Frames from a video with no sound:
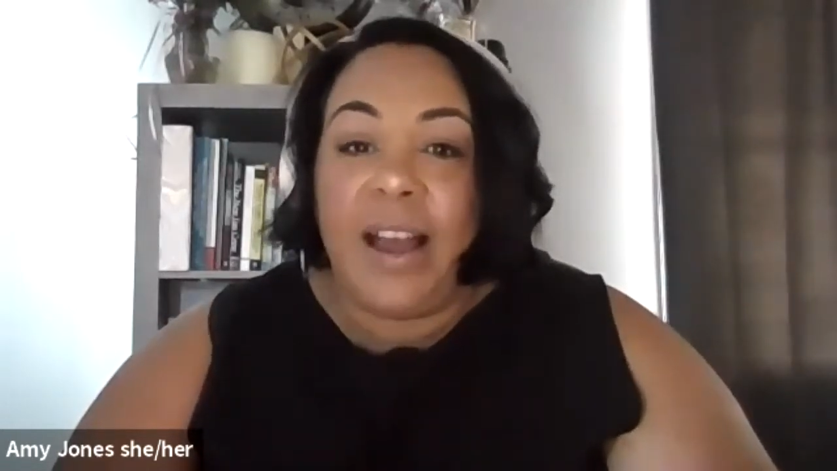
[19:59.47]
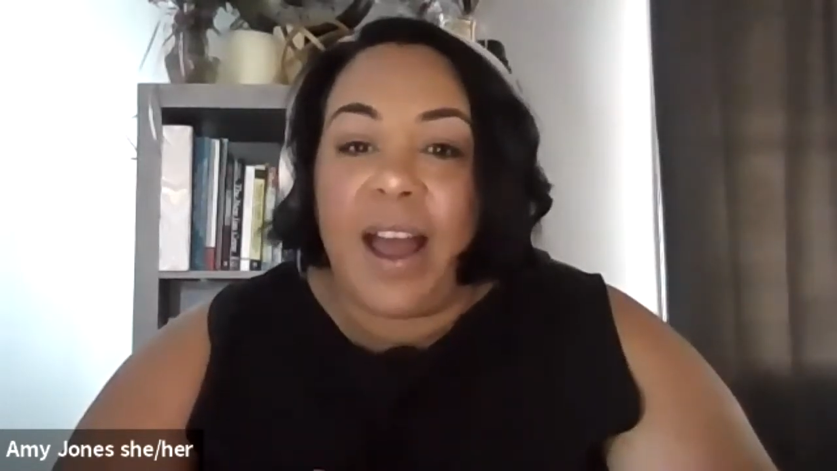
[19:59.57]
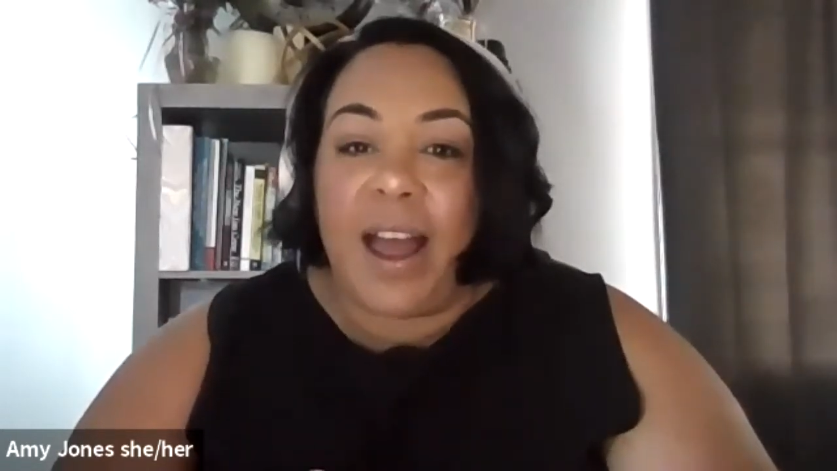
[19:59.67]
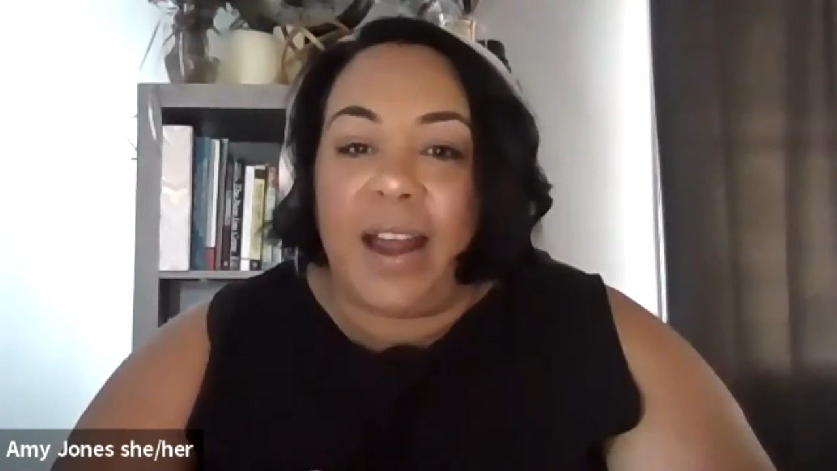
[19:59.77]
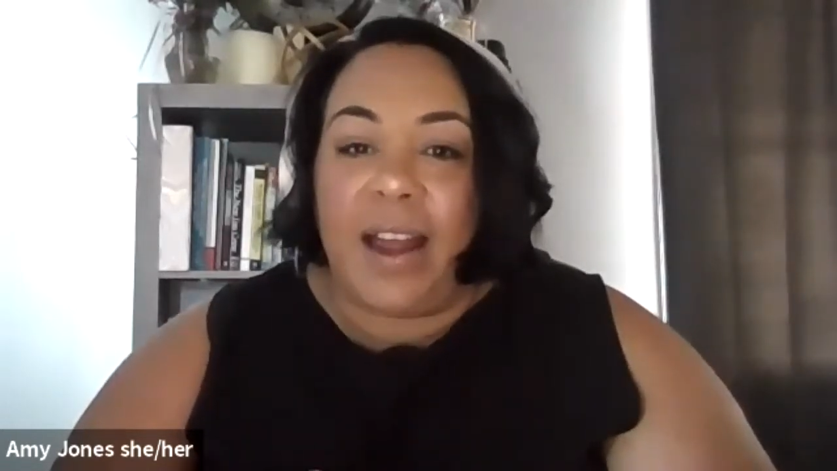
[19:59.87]

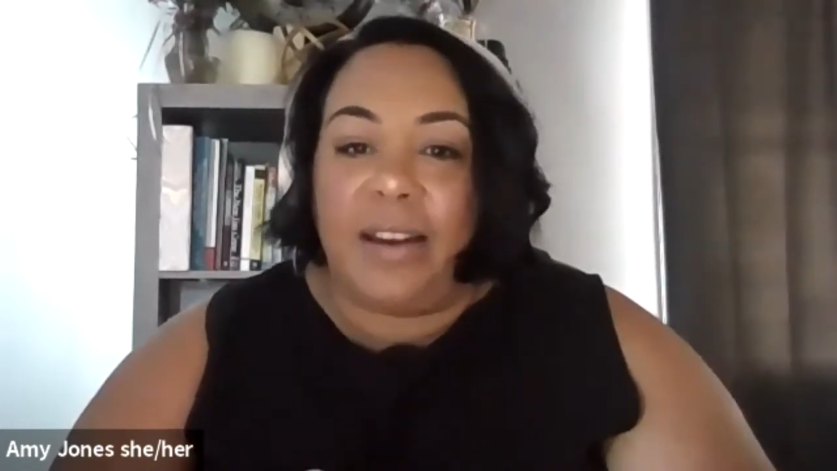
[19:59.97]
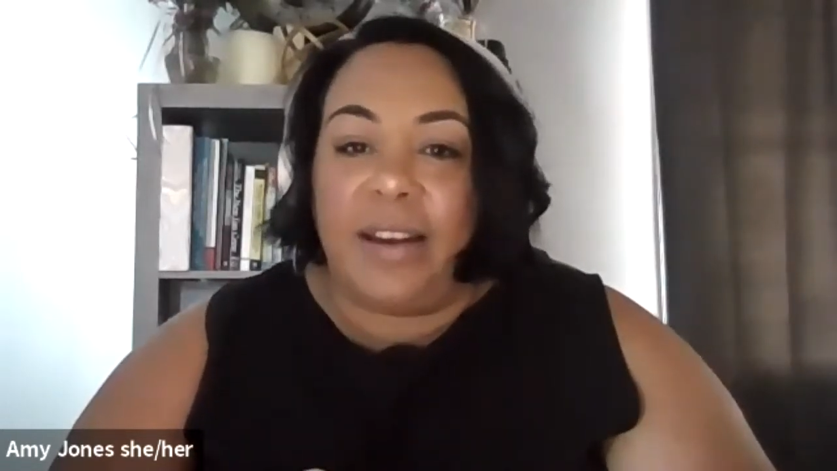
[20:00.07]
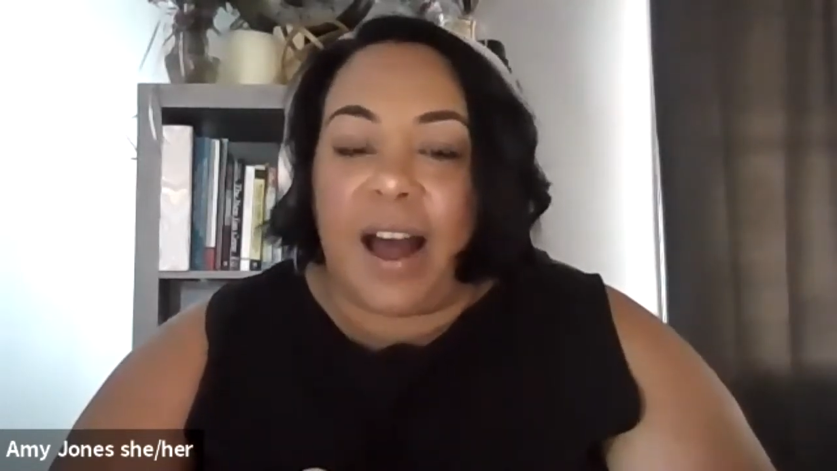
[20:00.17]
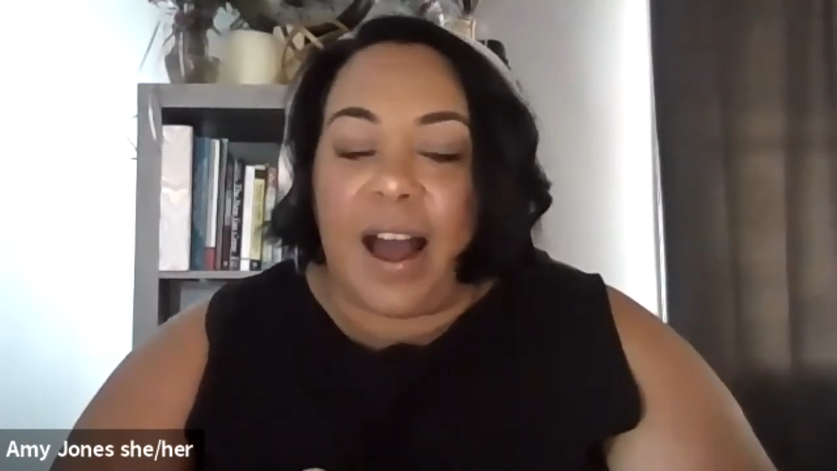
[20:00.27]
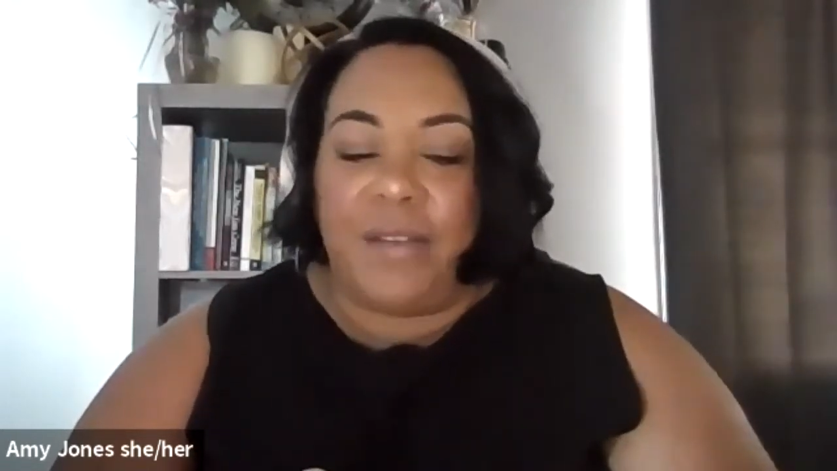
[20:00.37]
and
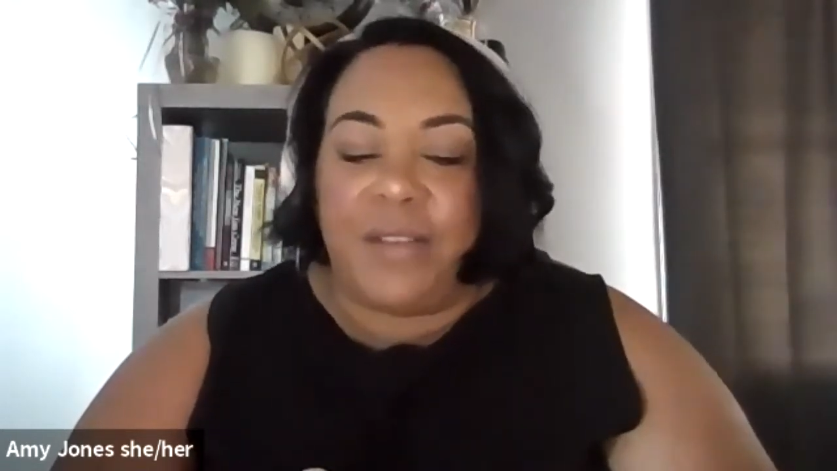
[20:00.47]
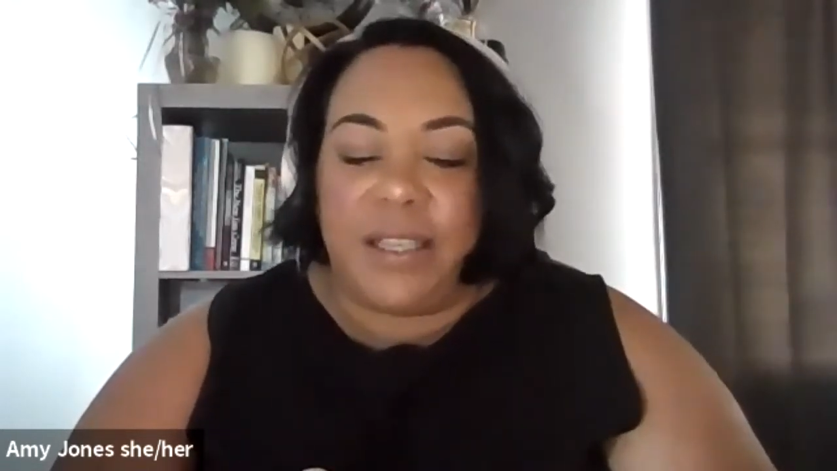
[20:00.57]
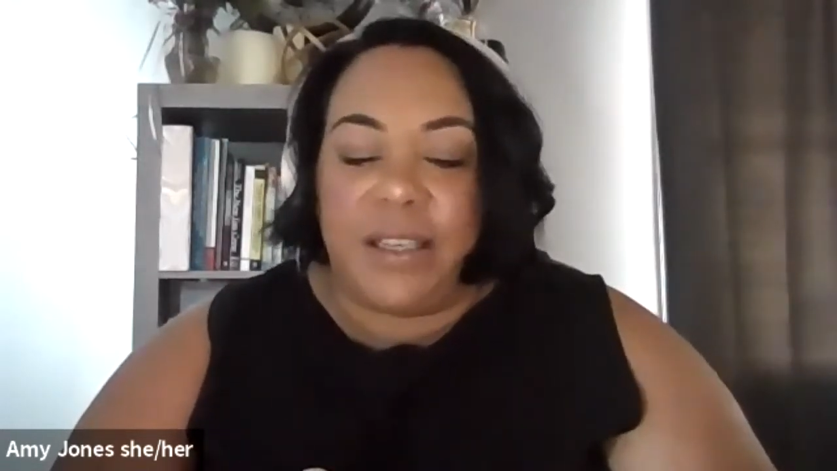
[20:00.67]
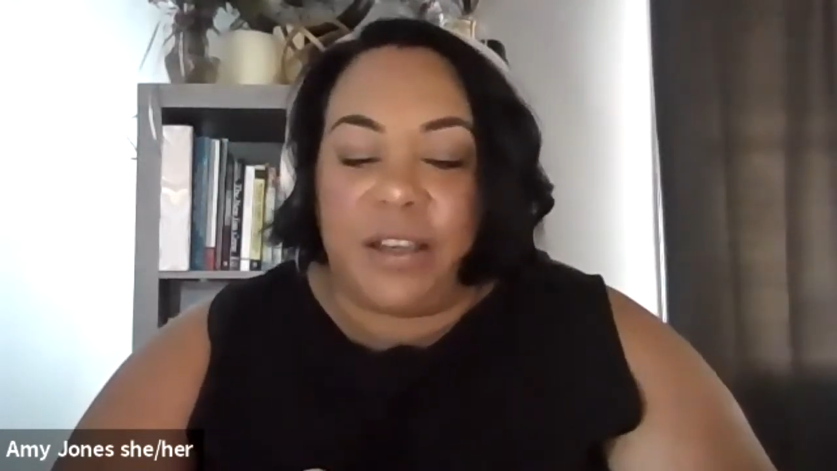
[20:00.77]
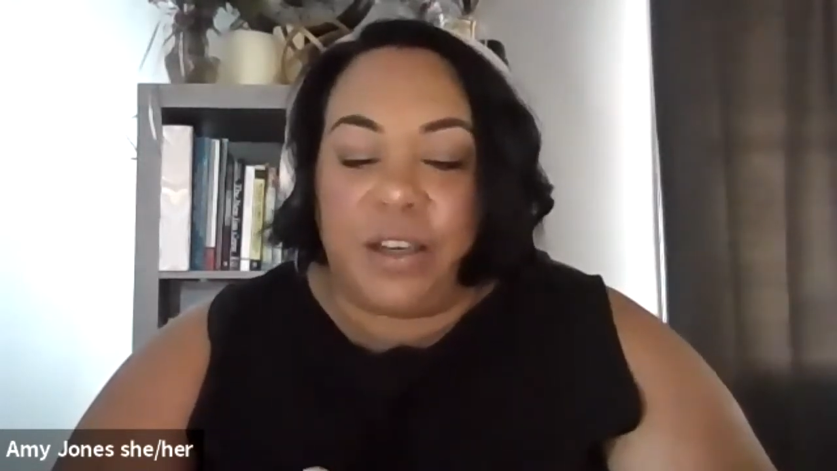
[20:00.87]
I've seen her